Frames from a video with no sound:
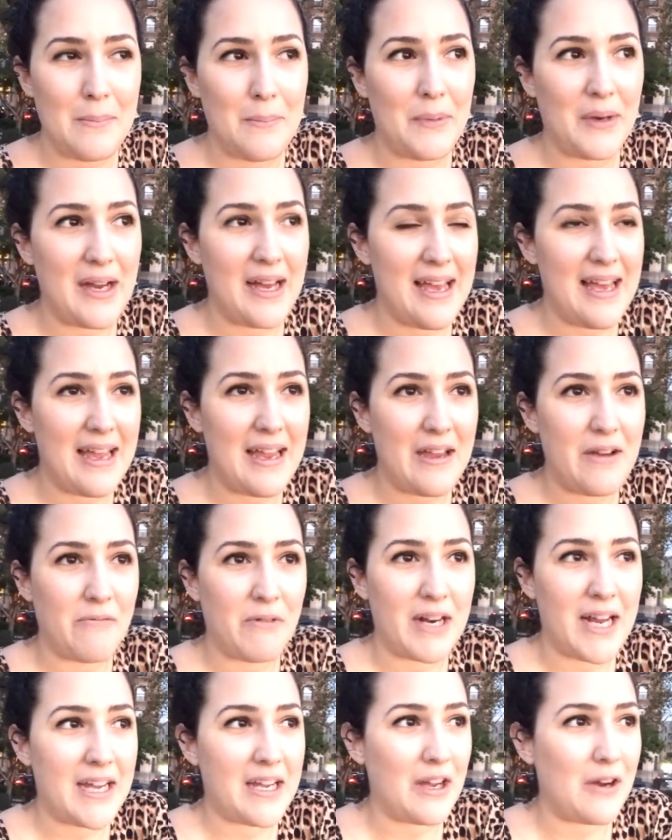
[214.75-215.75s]
But
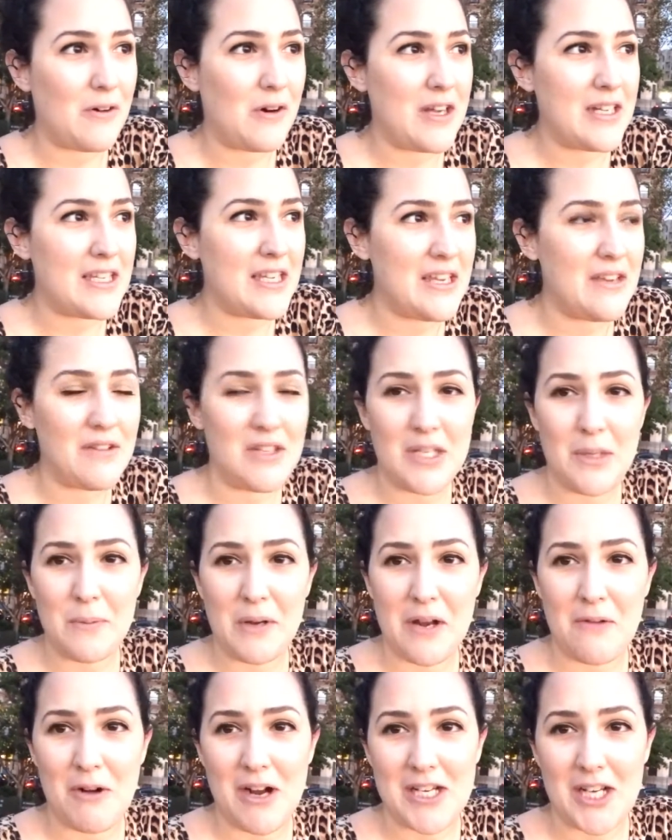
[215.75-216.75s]
when I go onto YouTube
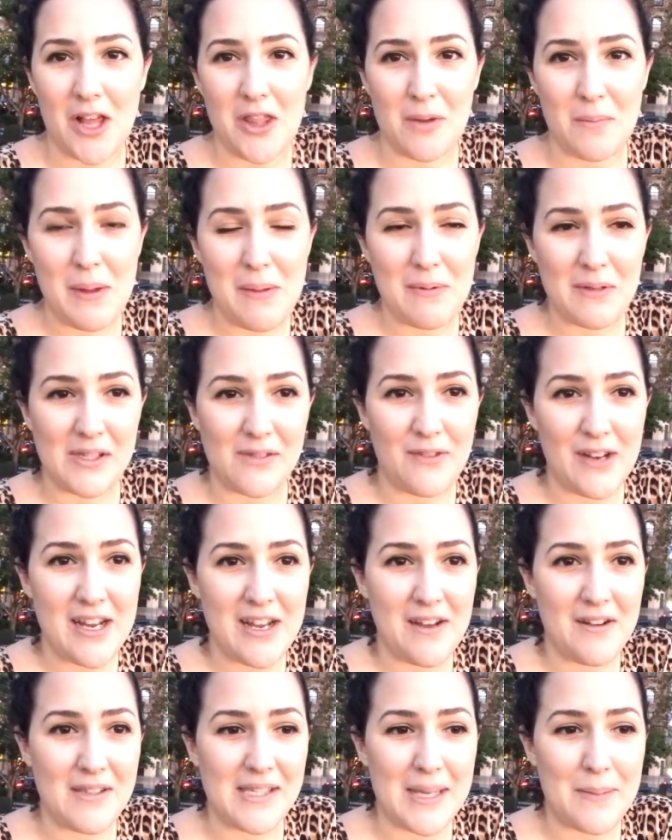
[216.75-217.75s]
and I watch other people's
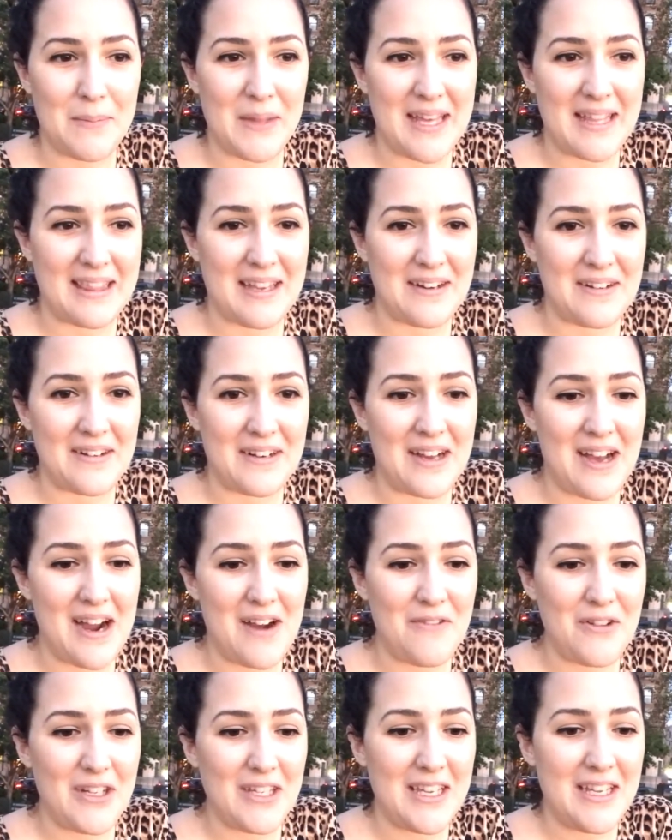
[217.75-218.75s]
videos, I'm like, they're
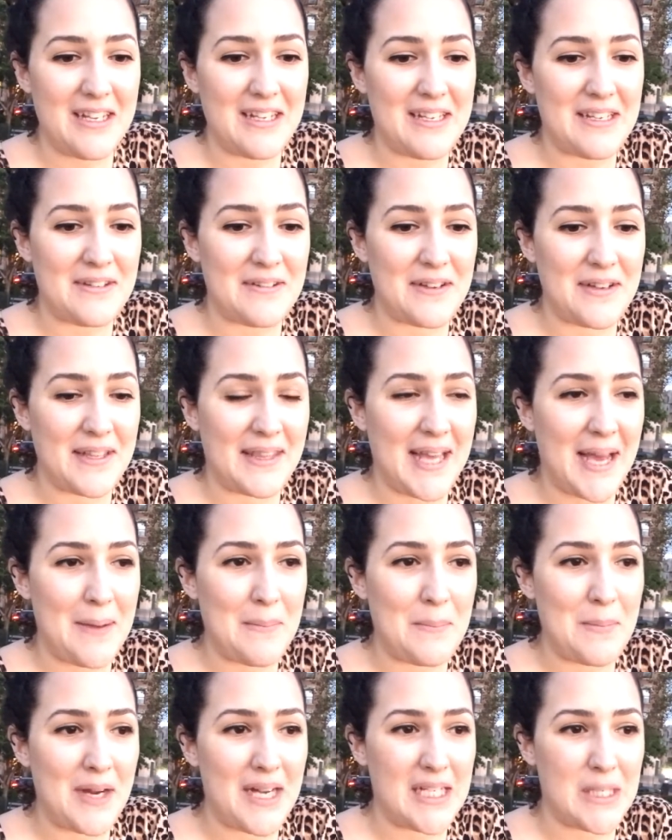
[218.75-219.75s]
not really doing
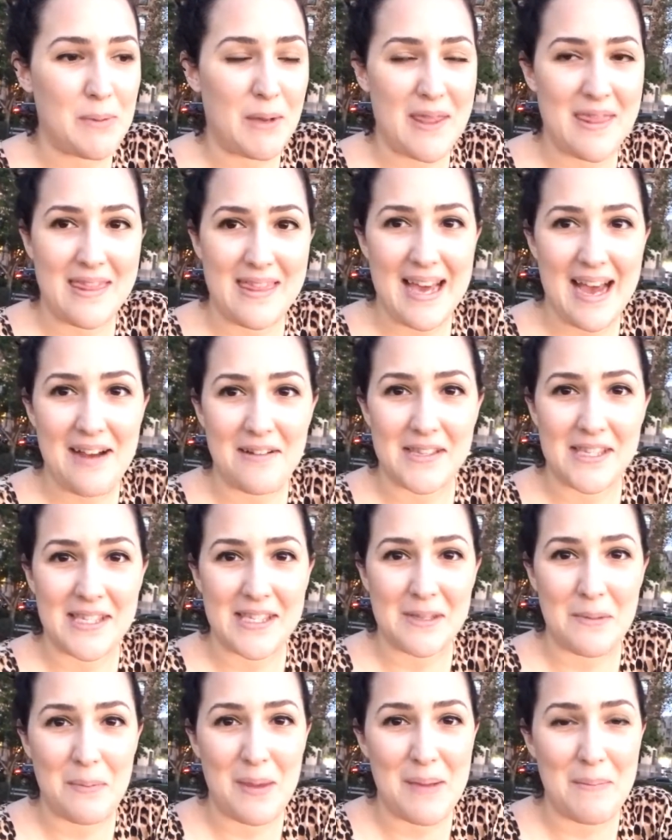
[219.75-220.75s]
that much, but
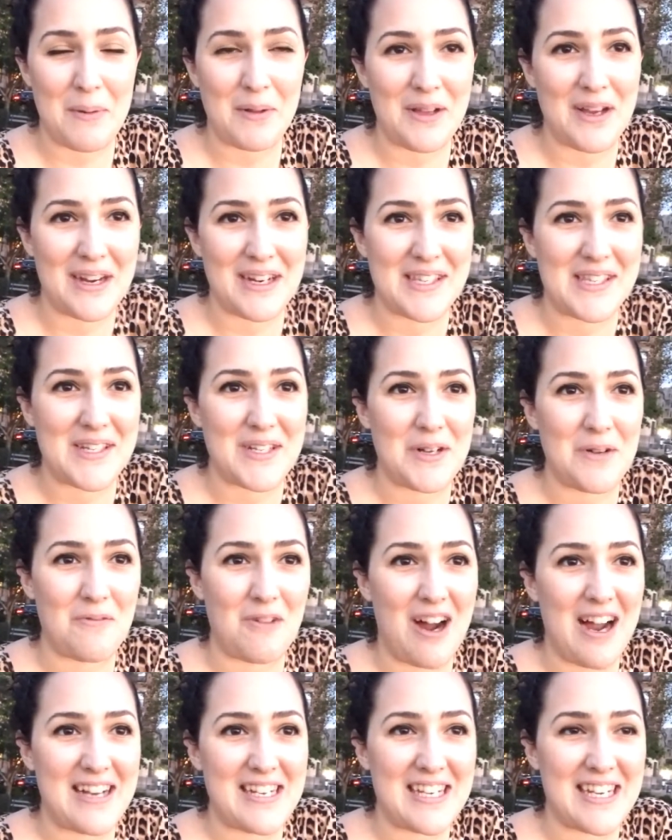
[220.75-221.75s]
thousands of people are still
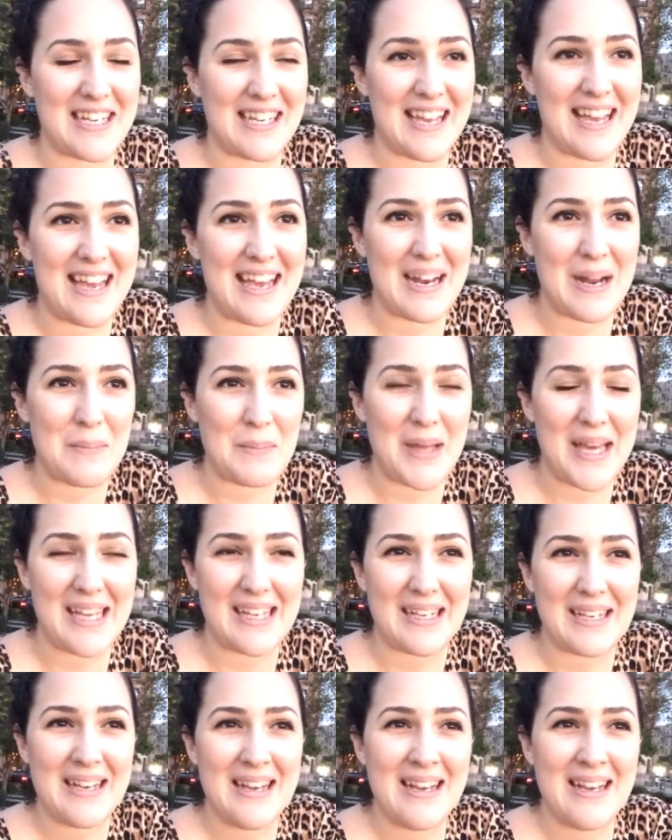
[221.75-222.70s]
watching it. And I'm like,